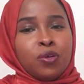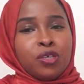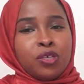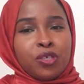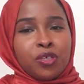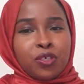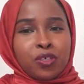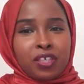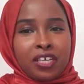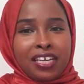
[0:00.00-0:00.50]

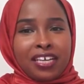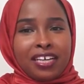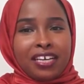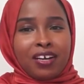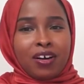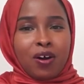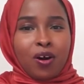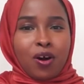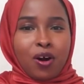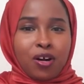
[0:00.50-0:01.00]
when
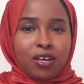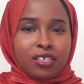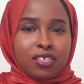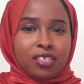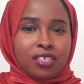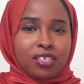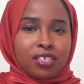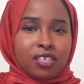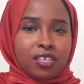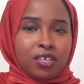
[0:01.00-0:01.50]
creating
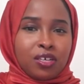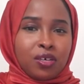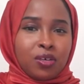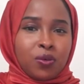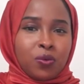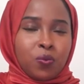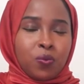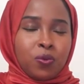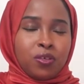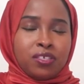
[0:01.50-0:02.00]
art
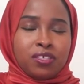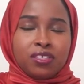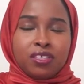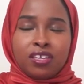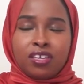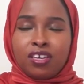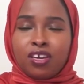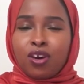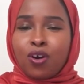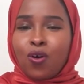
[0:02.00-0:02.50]
was
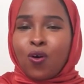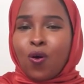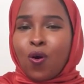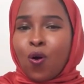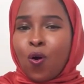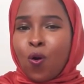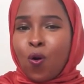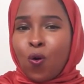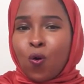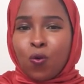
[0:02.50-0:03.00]
the
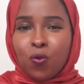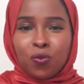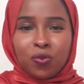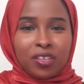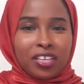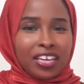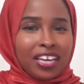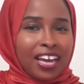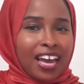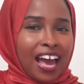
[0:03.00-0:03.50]

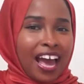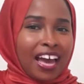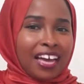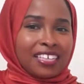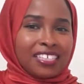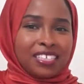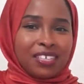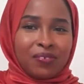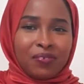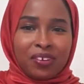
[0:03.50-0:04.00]
only
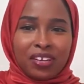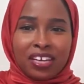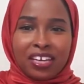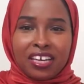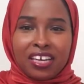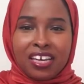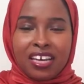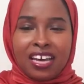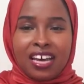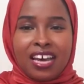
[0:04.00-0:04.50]

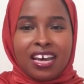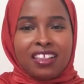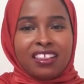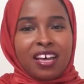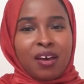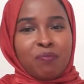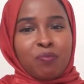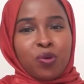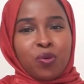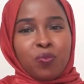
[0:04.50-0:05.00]
activity
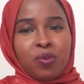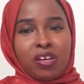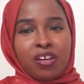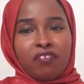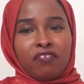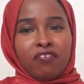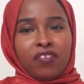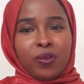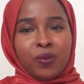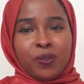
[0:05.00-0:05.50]
that put me
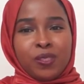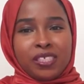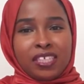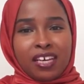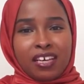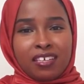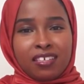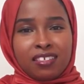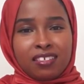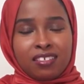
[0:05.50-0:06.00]
in a flow
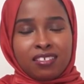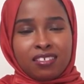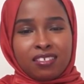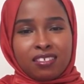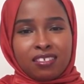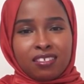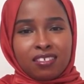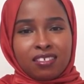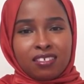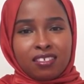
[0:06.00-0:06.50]
state.
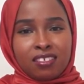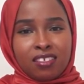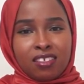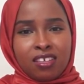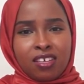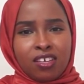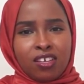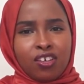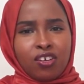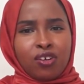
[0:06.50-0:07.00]

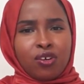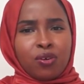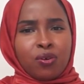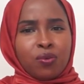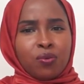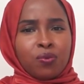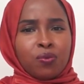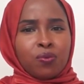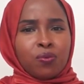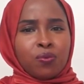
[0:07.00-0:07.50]
You
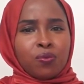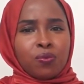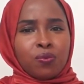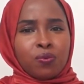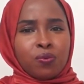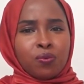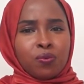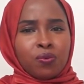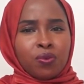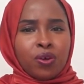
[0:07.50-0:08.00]
know,
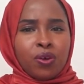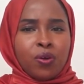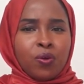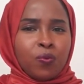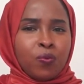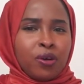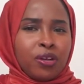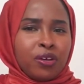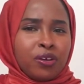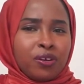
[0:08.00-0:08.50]

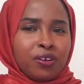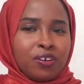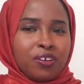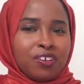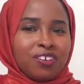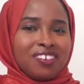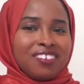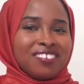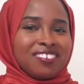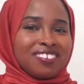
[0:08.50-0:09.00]
when
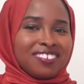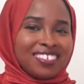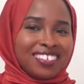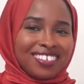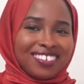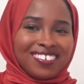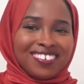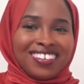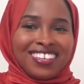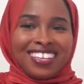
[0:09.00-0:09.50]
you're,
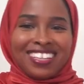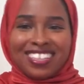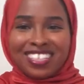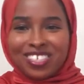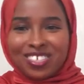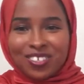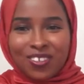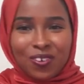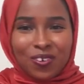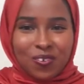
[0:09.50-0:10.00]
in
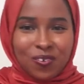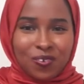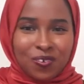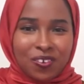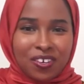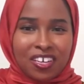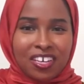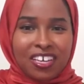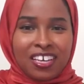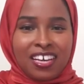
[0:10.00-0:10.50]
the
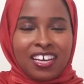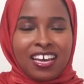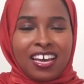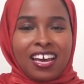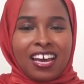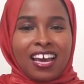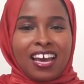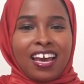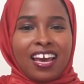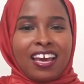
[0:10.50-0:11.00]
zone
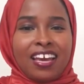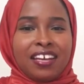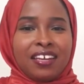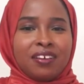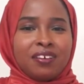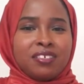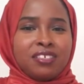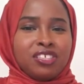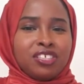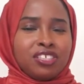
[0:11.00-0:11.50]

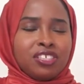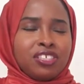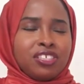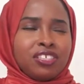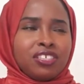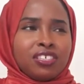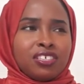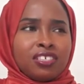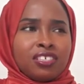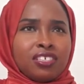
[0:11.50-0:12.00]
and you're
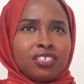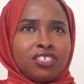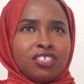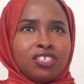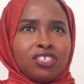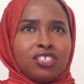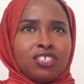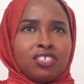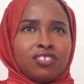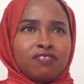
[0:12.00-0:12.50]
just
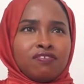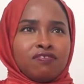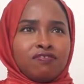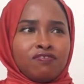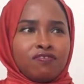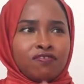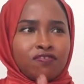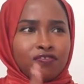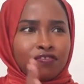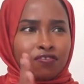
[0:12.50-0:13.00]

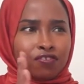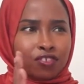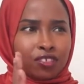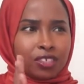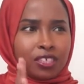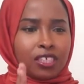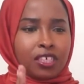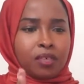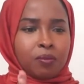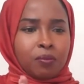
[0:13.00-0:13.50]

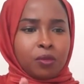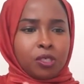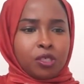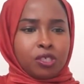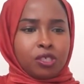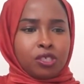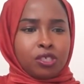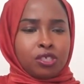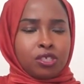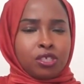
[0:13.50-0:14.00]
fully
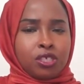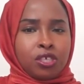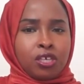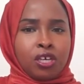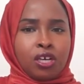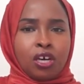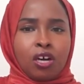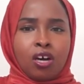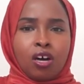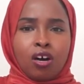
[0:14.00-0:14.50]
immersed
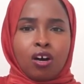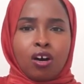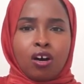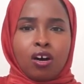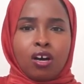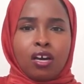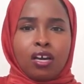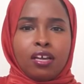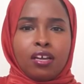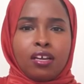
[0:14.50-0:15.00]

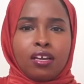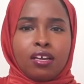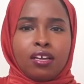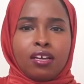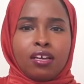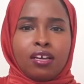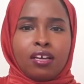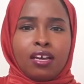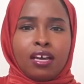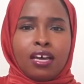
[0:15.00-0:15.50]
on